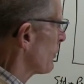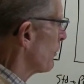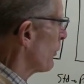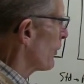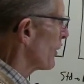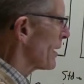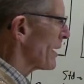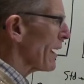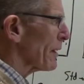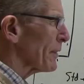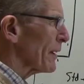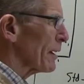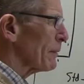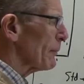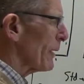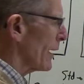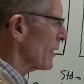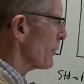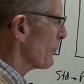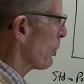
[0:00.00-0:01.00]
appointed, I think,
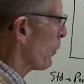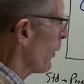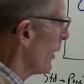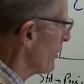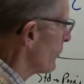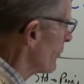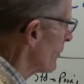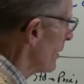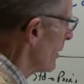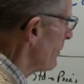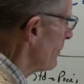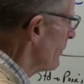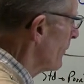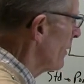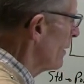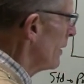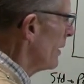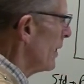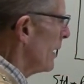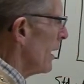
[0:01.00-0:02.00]
by the president.
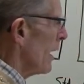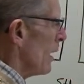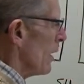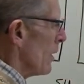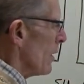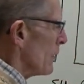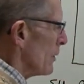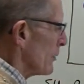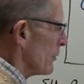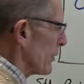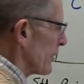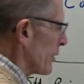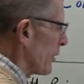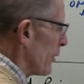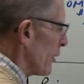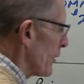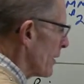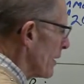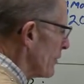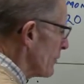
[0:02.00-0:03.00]
The
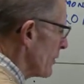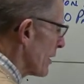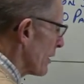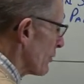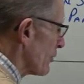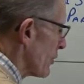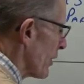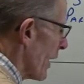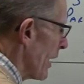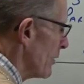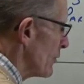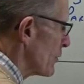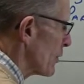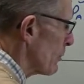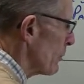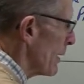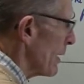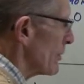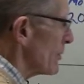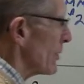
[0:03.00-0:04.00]
Securities and Exchange
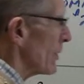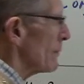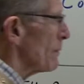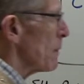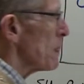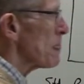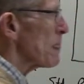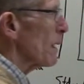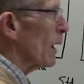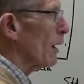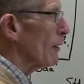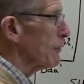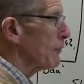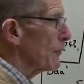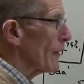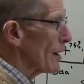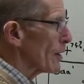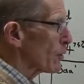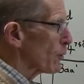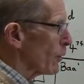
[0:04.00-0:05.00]
Commission, a
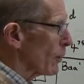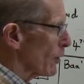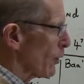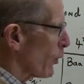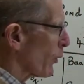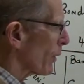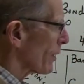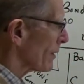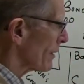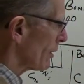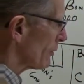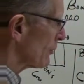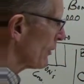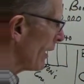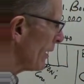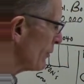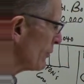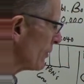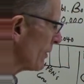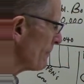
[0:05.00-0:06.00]
federal
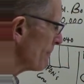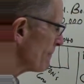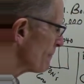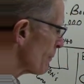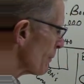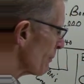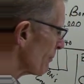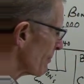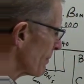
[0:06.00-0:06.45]
organization,